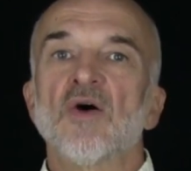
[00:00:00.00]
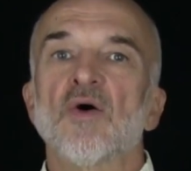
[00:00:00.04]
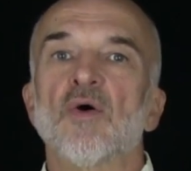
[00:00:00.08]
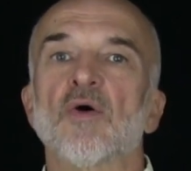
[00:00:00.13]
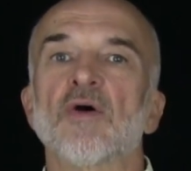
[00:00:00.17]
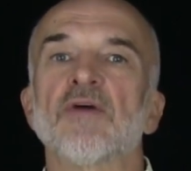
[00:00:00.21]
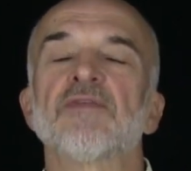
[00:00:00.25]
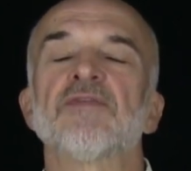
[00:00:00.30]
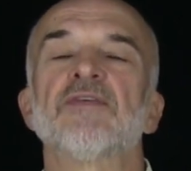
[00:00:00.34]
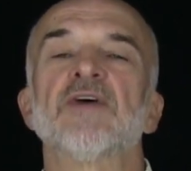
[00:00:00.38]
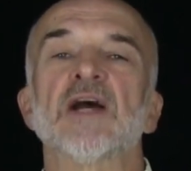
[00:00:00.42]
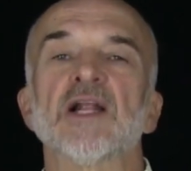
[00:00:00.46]

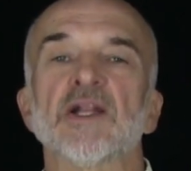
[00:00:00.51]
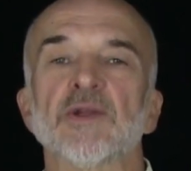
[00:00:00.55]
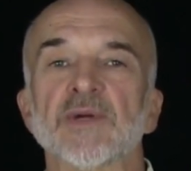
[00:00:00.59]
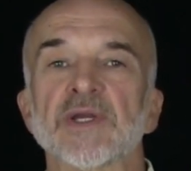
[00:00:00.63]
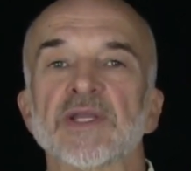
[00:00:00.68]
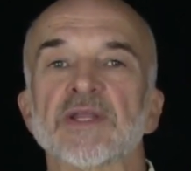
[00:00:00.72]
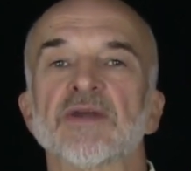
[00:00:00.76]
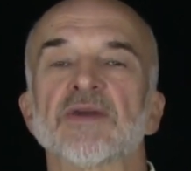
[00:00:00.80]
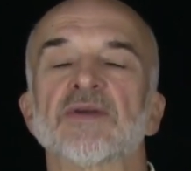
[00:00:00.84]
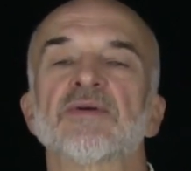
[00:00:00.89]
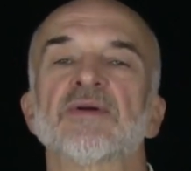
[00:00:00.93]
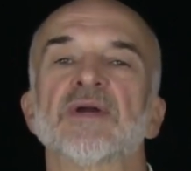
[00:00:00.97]
or
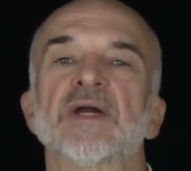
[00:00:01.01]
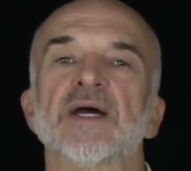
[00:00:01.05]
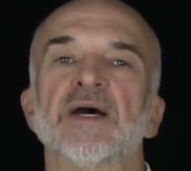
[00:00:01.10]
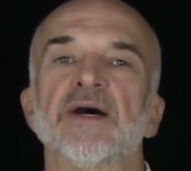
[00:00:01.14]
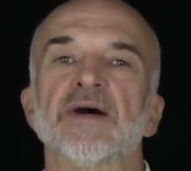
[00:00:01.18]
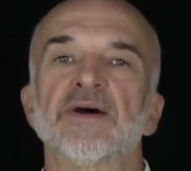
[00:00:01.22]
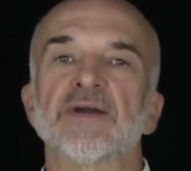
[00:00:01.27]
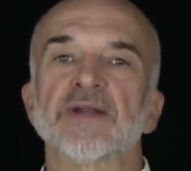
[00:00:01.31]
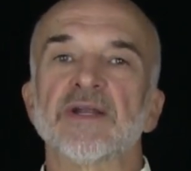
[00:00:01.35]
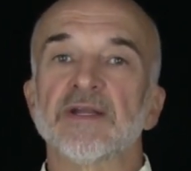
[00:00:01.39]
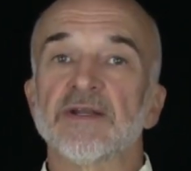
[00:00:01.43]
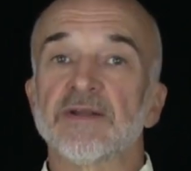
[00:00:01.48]
following the
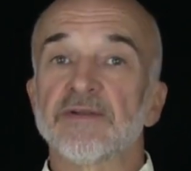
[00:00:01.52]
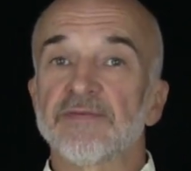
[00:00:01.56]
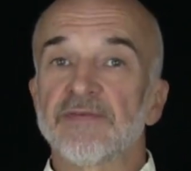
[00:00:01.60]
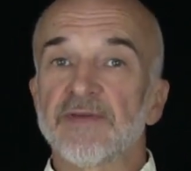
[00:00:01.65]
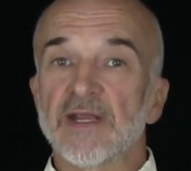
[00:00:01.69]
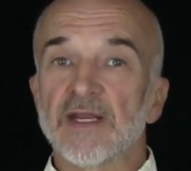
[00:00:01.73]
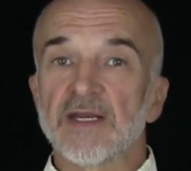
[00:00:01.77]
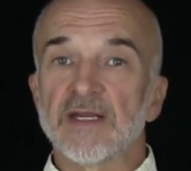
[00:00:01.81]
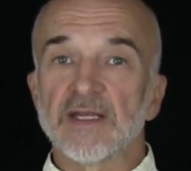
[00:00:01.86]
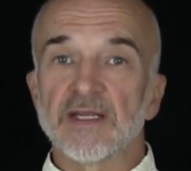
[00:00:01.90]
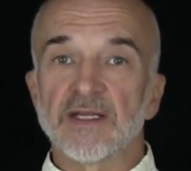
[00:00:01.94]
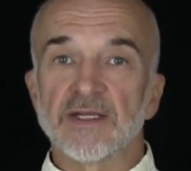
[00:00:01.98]
crowd and
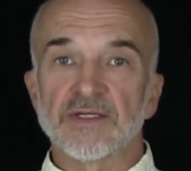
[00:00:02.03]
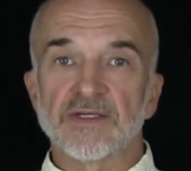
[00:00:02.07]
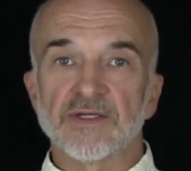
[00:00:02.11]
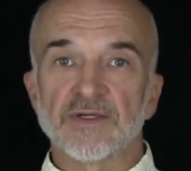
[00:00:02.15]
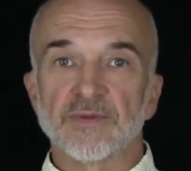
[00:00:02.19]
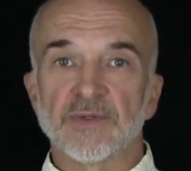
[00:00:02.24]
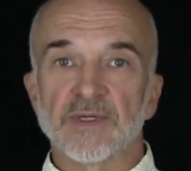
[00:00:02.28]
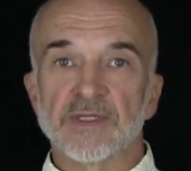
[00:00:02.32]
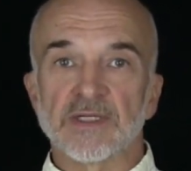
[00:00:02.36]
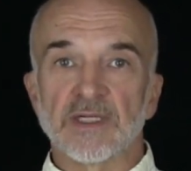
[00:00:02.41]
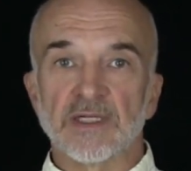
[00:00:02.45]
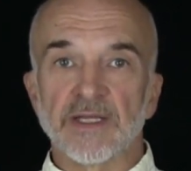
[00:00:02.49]
fading
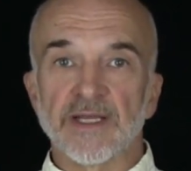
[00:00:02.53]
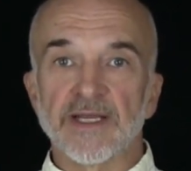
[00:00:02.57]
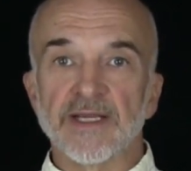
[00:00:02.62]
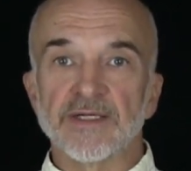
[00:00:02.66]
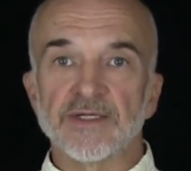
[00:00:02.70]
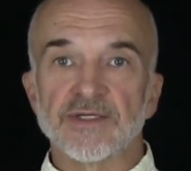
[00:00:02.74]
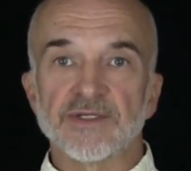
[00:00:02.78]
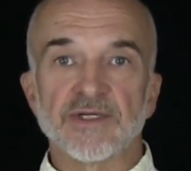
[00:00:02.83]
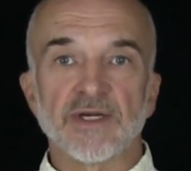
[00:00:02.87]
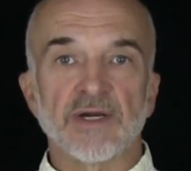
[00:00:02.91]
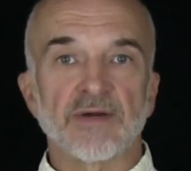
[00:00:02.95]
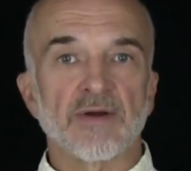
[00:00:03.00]
into what the
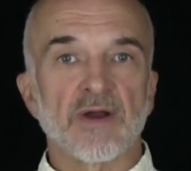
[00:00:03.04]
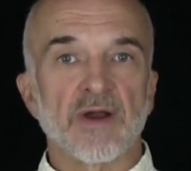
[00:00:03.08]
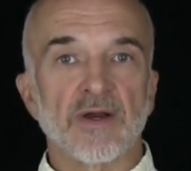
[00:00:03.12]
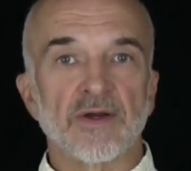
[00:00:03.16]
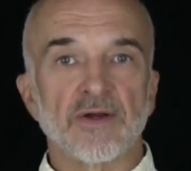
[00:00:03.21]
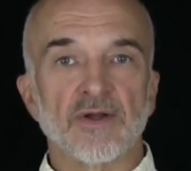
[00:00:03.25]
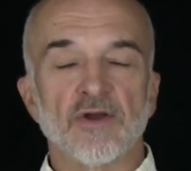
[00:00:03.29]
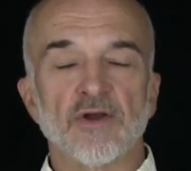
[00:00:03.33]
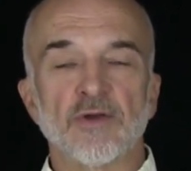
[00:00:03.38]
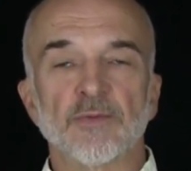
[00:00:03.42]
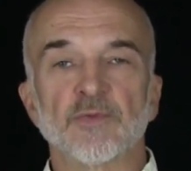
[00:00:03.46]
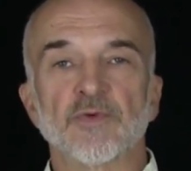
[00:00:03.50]
late
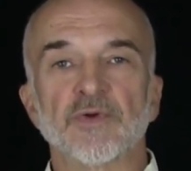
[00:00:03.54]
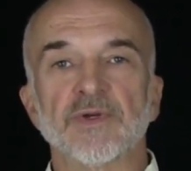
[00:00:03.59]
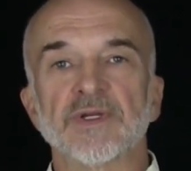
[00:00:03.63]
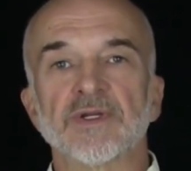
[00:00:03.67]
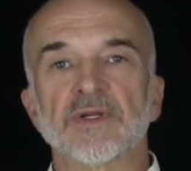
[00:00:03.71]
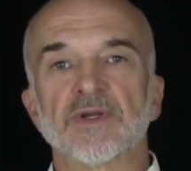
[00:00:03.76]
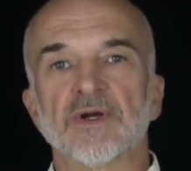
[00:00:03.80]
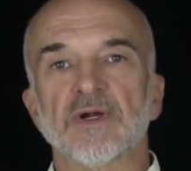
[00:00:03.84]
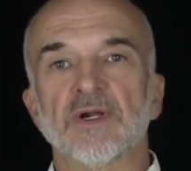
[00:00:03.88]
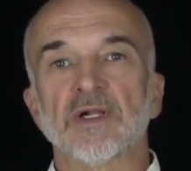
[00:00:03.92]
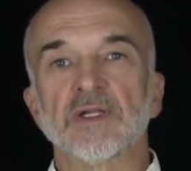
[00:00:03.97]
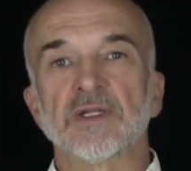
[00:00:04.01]
Gerard Holmgren
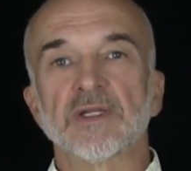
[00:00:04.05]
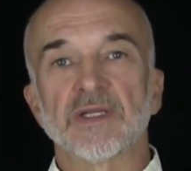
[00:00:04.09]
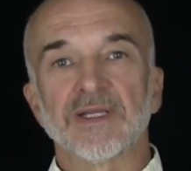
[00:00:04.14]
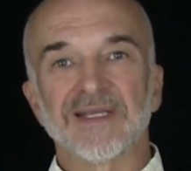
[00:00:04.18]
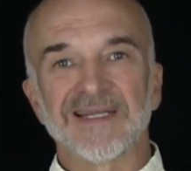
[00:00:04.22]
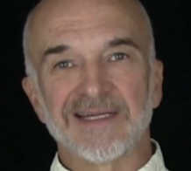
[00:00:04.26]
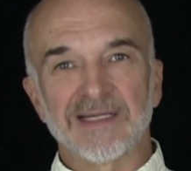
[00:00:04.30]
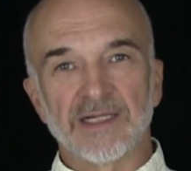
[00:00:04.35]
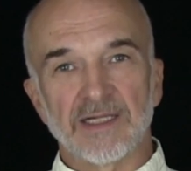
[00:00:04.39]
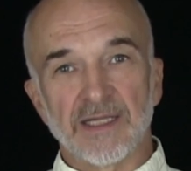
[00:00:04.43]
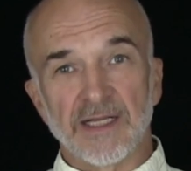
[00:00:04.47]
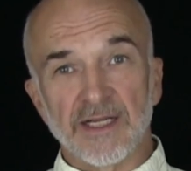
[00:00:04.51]
called
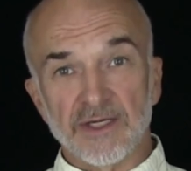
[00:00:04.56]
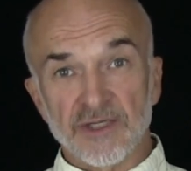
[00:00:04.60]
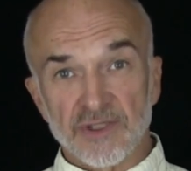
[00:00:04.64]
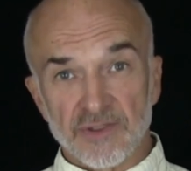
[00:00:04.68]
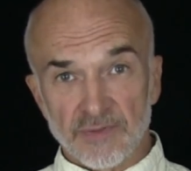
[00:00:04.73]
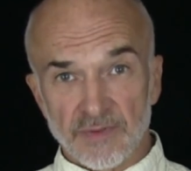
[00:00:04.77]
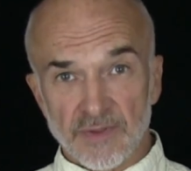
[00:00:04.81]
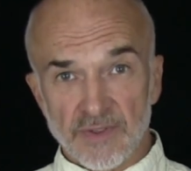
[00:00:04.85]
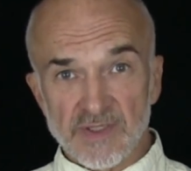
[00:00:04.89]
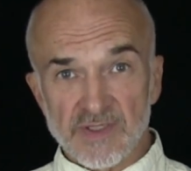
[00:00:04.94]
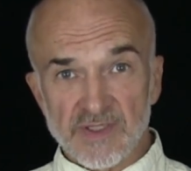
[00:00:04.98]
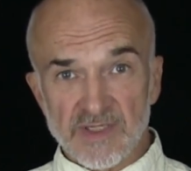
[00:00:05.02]

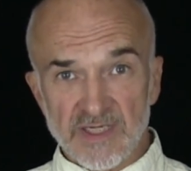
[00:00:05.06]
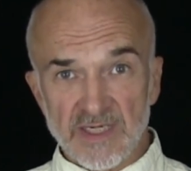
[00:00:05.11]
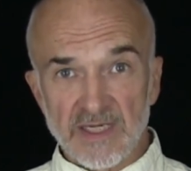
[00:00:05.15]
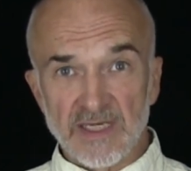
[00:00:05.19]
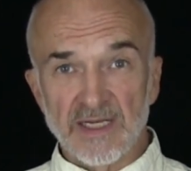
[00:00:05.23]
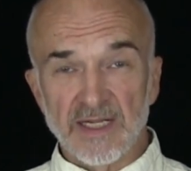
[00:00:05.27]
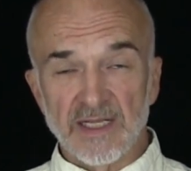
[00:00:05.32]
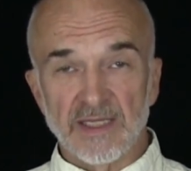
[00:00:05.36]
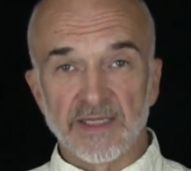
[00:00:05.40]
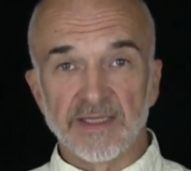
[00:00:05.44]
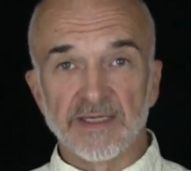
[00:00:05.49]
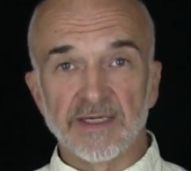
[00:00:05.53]
intellectual
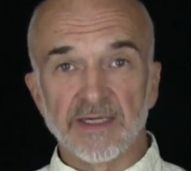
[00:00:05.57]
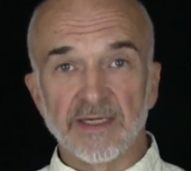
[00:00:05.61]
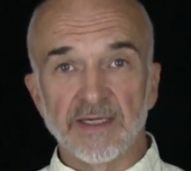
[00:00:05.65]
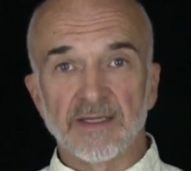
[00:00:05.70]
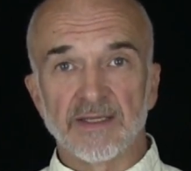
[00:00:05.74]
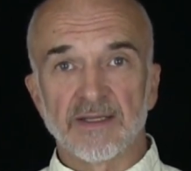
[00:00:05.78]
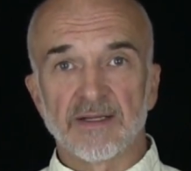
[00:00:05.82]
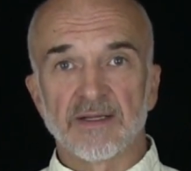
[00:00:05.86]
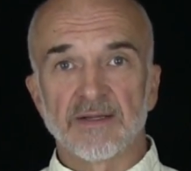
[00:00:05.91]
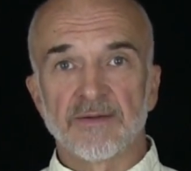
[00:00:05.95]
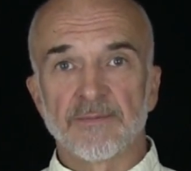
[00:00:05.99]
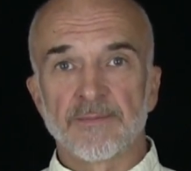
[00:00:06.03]

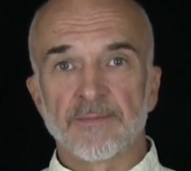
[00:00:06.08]
senility.